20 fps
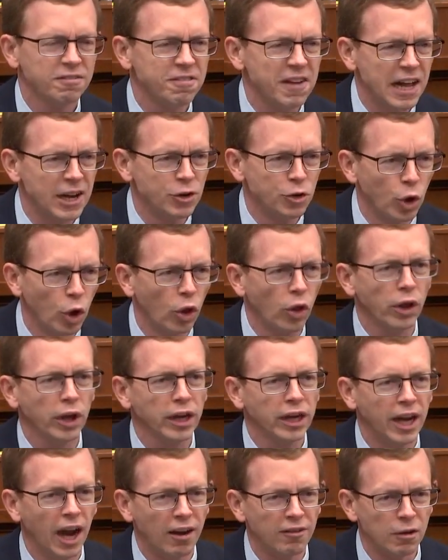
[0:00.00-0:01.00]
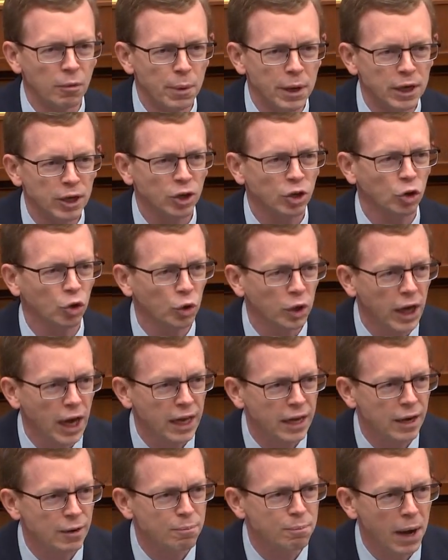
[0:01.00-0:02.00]
federal government
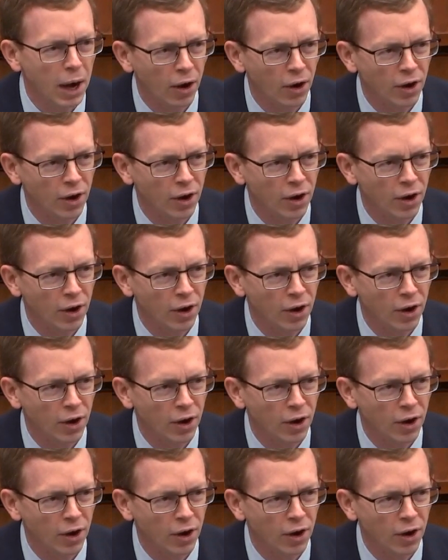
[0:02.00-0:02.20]
created